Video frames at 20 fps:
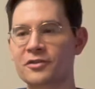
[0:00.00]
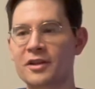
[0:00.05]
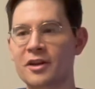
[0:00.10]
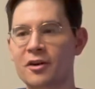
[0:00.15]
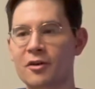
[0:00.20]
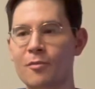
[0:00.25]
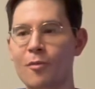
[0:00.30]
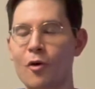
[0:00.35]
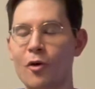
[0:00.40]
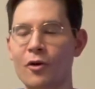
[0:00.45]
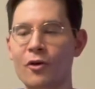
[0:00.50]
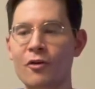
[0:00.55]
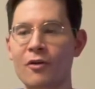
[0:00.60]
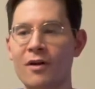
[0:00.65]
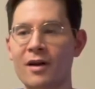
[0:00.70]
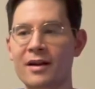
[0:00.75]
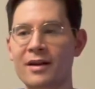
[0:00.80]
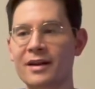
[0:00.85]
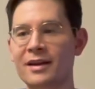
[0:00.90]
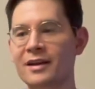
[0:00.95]
that are more
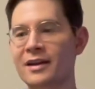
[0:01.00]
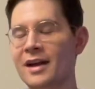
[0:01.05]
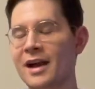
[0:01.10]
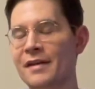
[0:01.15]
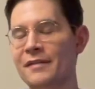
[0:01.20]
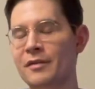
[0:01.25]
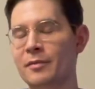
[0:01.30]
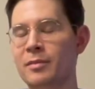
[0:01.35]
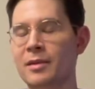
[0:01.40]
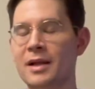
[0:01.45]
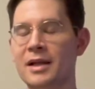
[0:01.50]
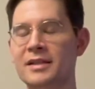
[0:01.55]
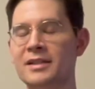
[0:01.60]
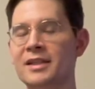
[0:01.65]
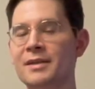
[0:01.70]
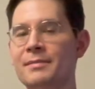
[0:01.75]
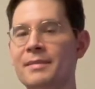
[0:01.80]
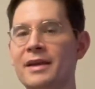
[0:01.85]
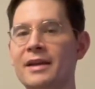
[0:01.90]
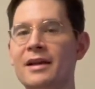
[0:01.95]
chronic,
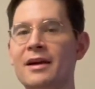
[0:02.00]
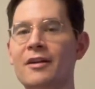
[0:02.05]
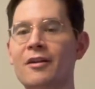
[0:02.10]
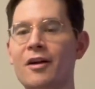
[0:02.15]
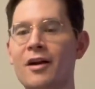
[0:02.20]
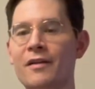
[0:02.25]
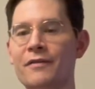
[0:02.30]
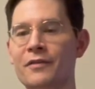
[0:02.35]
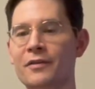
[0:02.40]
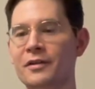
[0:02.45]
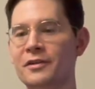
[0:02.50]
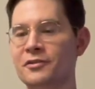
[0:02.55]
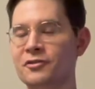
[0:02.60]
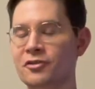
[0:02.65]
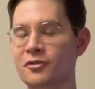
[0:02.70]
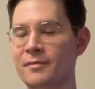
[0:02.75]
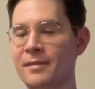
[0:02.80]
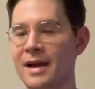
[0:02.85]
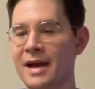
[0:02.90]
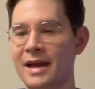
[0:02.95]
kyphoplasty may not offer as
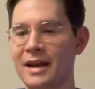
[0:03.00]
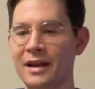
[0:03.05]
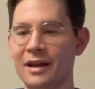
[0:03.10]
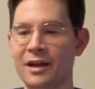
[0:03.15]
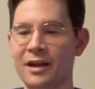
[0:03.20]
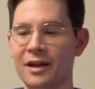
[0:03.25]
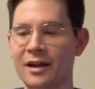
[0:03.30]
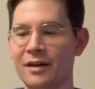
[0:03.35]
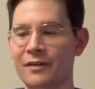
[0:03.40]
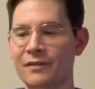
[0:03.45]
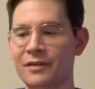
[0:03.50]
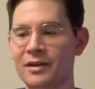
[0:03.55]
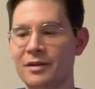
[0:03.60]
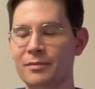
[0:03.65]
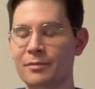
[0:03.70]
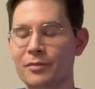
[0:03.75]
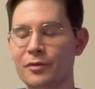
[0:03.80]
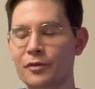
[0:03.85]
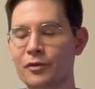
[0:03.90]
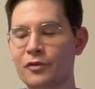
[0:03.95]
dramatic of an
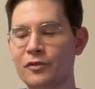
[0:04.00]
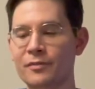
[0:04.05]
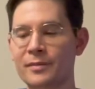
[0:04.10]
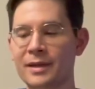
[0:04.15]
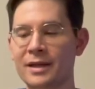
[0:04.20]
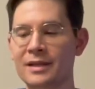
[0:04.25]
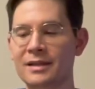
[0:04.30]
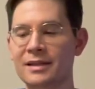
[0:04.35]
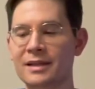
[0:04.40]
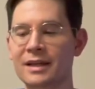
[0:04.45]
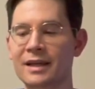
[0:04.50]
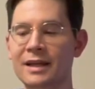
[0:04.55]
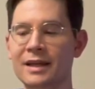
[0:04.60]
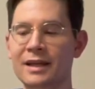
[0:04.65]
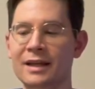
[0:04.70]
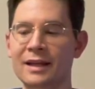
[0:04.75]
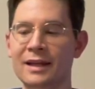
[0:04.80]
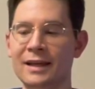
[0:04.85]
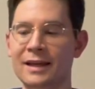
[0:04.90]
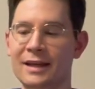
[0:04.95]
improvement.
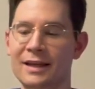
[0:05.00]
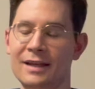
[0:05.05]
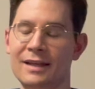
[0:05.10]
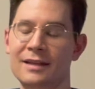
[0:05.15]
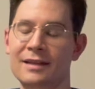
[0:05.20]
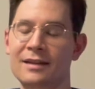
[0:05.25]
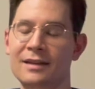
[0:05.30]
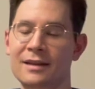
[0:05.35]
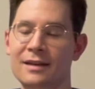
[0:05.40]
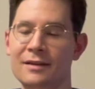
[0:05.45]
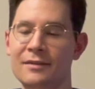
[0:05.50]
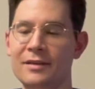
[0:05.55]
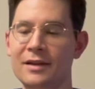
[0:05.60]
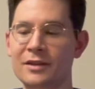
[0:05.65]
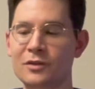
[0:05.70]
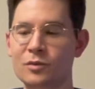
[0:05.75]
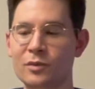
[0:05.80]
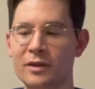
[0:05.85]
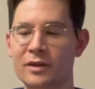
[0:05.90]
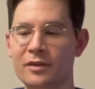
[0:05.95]
And
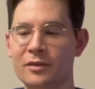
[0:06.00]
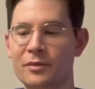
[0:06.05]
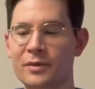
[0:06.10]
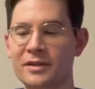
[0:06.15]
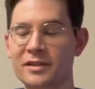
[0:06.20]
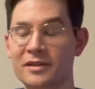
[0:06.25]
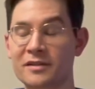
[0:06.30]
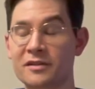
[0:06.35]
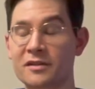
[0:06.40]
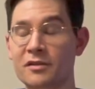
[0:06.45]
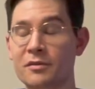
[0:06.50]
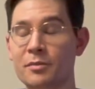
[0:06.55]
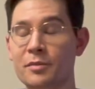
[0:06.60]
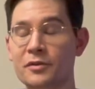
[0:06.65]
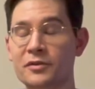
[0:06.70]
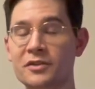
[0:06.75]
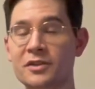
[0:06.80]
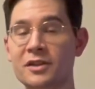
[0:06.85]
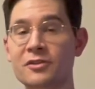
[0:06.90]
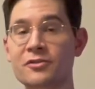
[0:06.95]
that's one of the risks of the
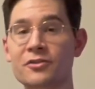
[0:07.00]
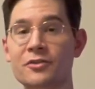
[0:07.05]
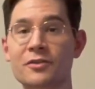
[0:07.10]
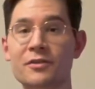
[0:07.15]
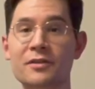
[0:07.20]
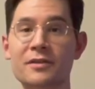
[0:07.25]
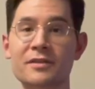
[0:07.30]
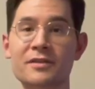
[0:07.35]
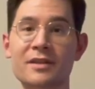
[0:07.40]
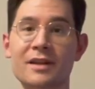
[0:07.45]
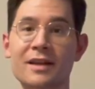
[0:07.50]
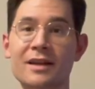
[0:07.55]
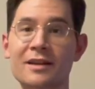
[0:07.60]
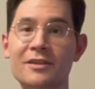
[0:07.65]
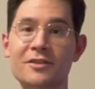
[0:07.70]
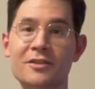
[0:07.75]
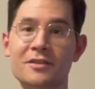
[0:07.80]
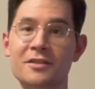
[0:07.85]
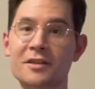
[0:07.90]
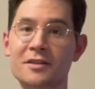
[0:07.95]
procedure, is that it
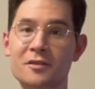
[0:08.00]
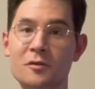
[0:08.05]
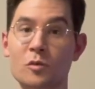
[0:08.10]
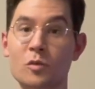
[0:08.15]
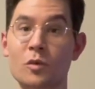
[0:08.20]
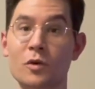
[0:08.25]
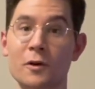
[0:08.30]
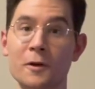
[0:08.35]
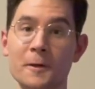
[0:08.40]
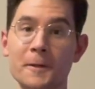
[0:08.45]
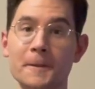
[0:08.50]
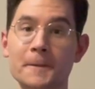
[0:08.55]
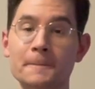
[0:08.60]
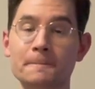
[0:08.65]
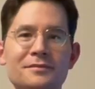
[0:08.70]
just doesn't work.